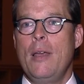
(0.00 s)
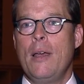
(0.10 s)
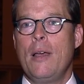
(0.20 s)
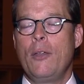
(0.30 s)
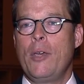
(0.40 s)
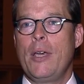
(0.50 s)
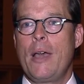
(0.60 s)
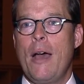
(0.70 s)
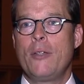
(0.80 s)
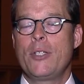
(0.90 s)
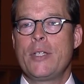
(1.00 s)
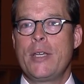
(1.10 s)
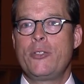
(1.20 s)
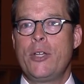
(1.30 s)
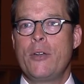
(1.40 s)
looking at colleges
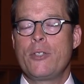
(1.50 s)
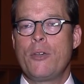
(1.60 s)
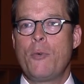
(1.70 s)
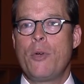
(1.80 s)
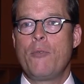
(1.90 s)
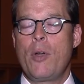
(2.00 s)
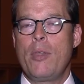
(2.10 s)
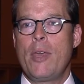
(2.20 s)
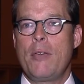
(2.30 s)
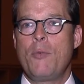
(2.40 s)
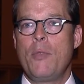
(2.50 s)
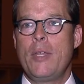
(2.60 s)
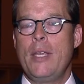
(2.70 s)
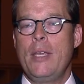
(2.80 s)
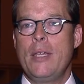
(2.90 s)
next year, so we're very thankful
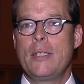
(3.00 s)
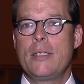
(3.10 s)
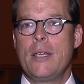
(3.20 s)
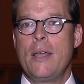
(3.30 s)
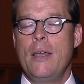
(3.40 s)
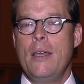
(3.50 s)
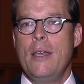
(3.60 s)
that he is a